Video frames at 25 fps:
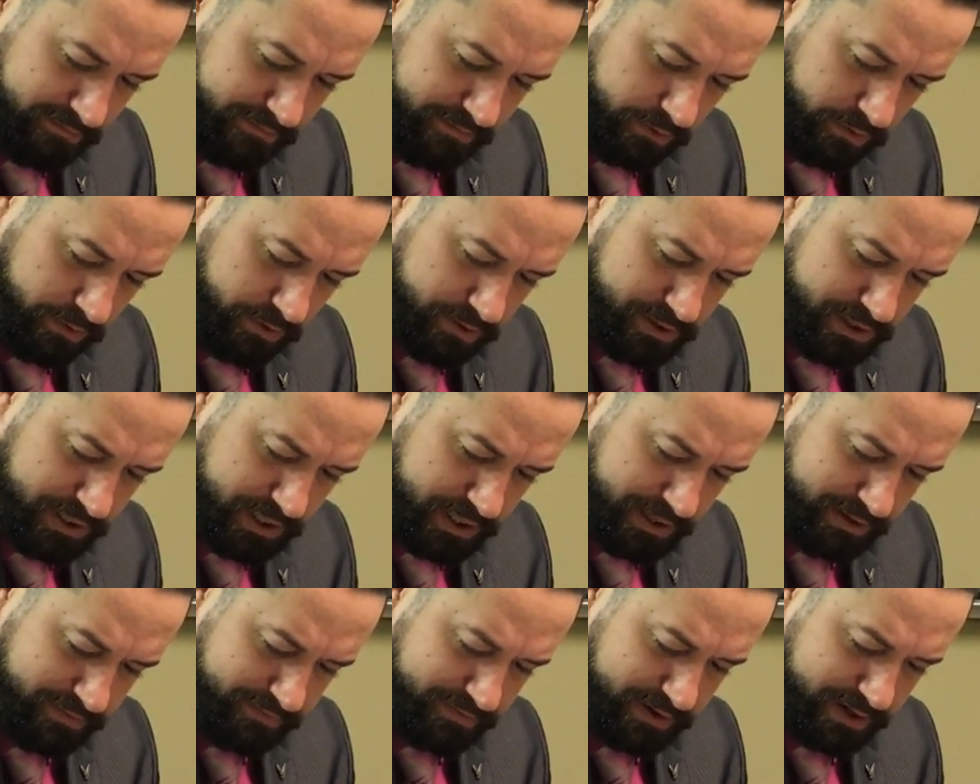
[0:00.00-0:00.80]
4
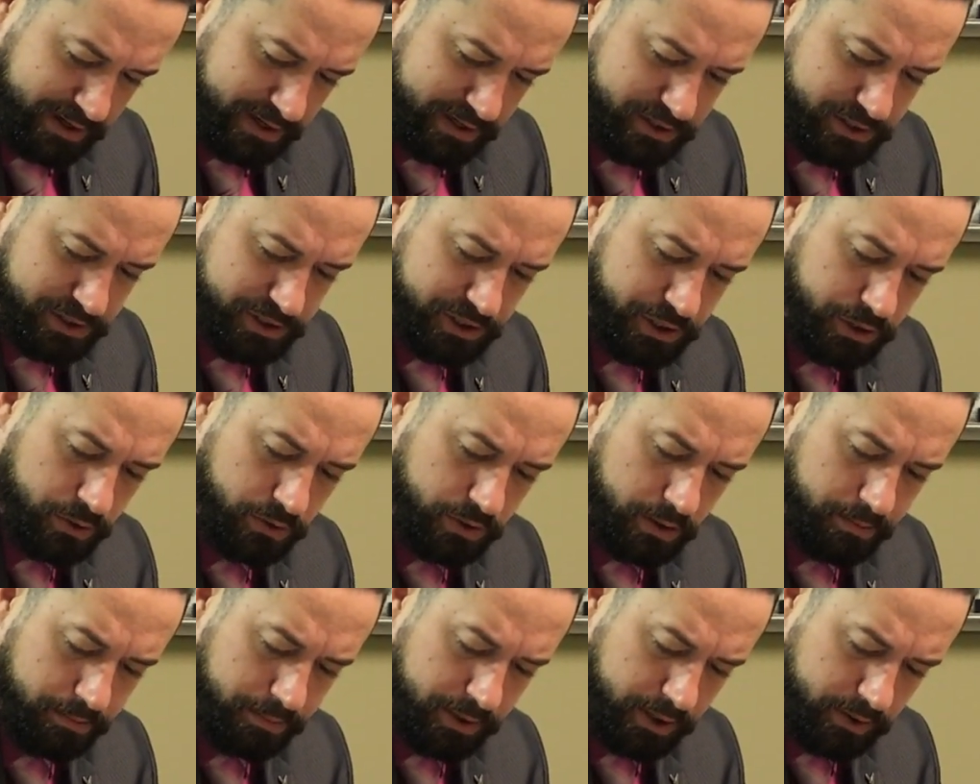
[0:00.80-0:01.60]
TVs, 2
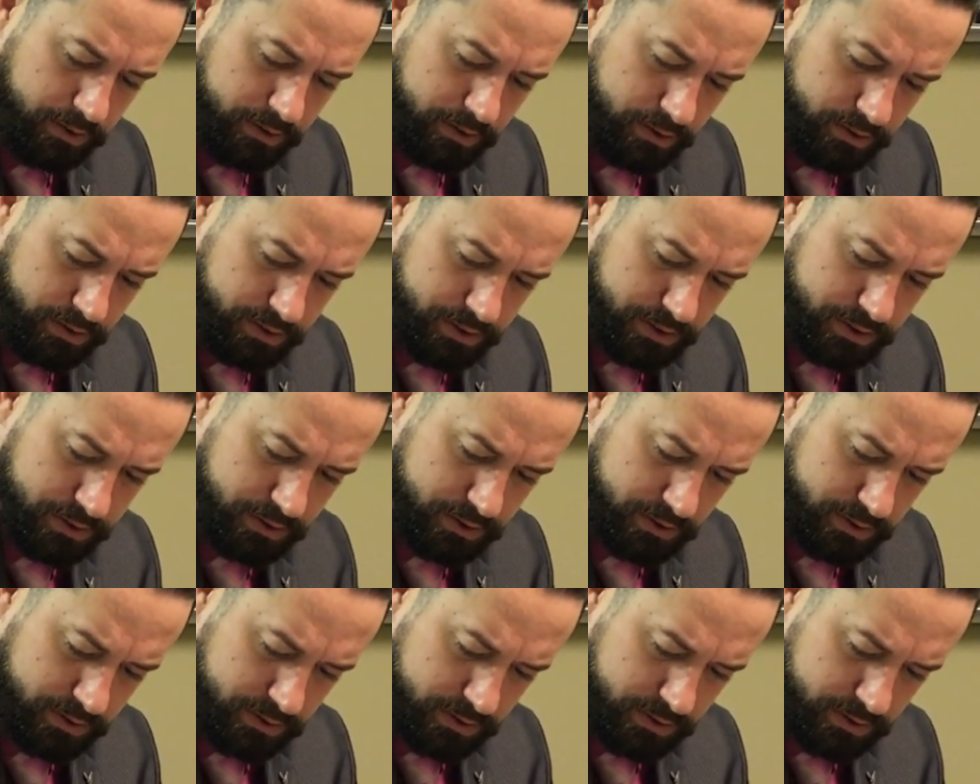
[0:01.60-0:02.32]
computers.